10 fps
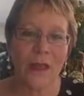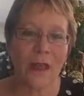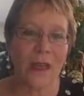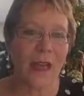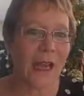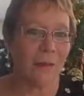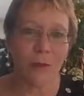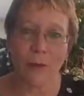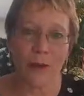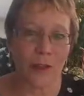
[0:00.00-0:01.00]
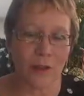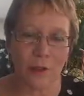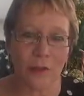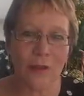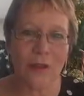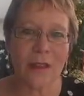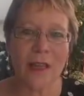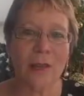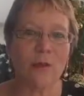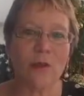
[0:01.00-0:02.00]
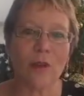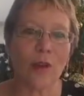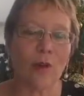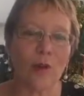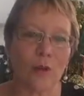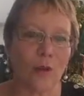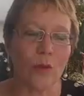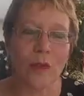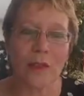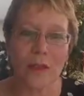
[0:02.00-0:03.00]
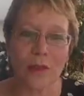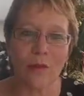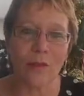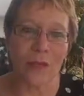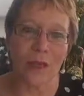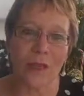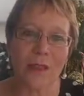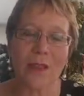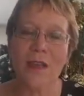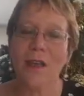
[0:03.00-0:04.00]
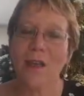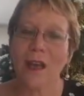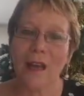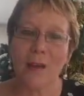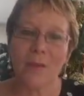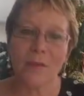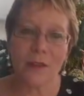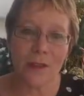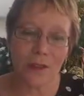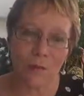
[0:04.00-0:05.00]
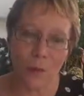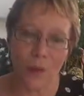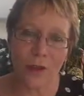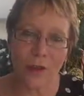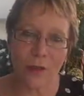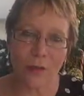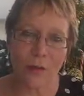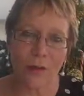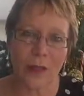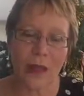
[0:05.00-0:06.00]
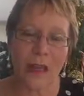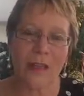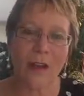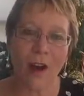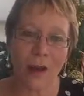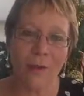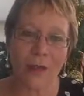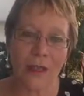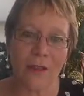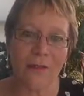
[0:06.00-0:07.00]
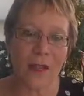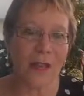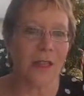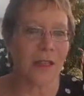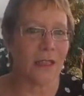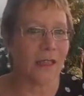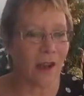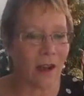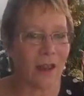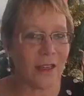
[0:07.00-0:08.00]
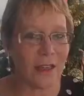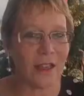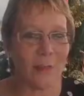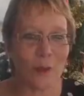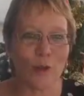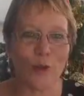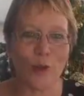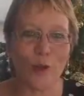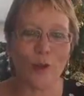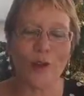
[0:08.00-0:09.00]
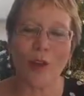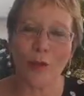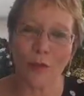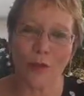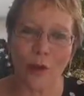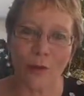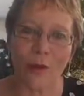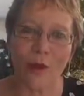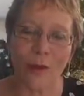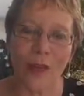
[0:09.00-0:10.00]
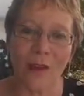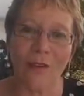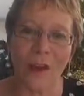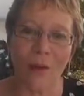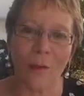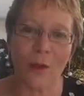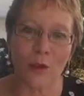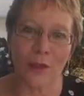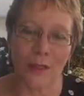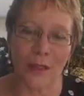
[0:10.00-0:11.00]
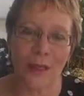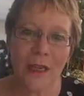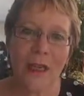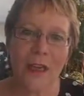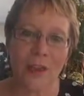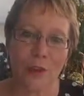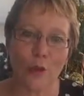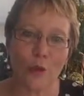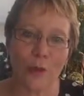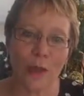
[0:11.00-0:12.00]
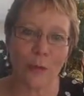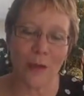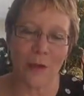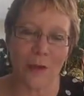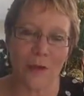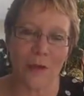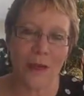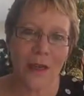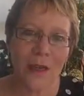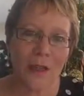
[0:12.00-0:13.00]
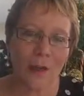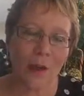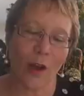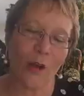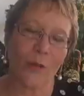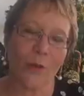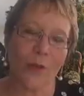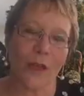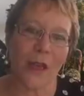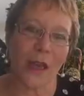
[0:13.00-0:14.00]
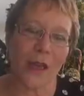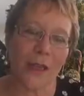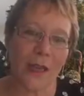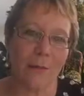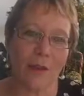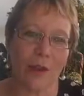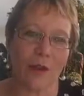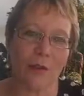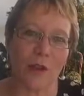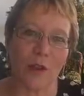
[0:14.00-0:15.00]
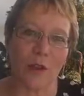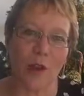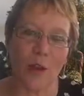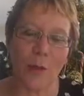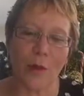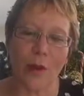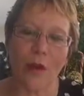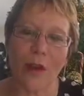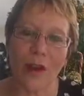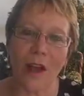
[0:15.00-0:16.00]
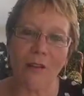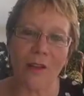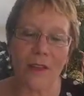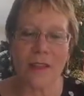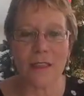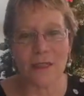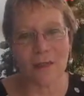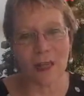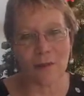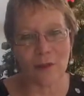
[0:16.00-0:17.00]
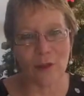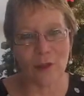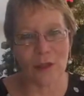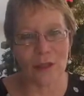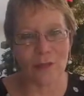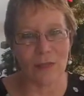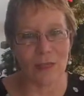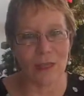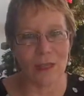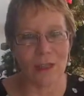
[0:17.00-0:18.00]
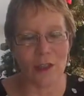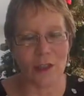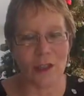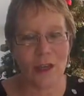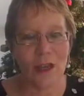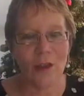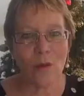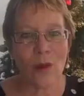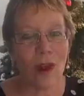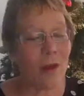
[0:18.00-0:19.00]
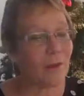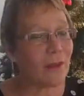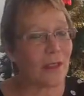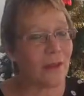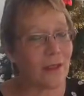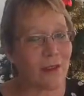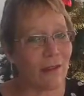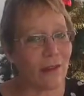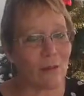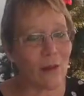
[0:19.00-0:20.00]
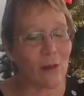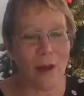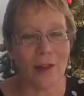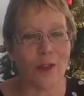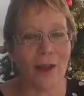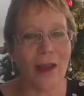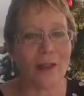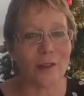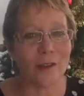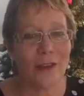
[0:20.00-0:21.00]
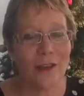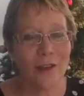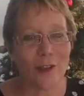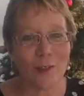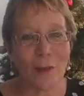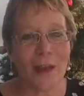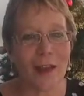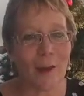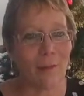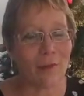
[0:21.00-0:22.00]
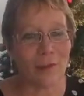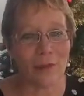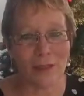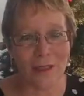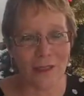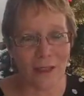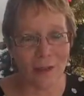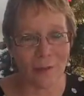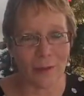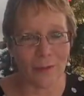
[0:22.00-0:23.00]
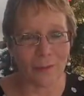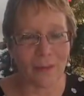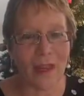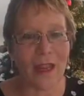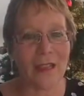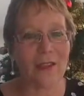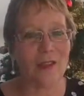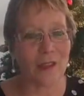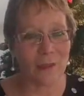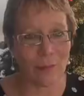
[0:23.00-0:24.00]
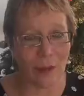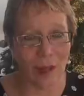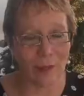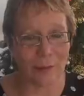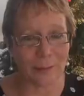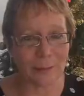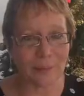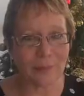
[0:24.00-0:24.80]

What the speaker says: Any able-bodied girl is able to go to a single-sex boarding school. And I believe that these high-needs special girls are also should have that opportunity, and so should their parents. So I hope that we can keep Salisbury School open long enough, at least till after the 2017 election, when I believe there's going to be quite a change to the makeup of the New Zealand government and the New Zealand Parliament.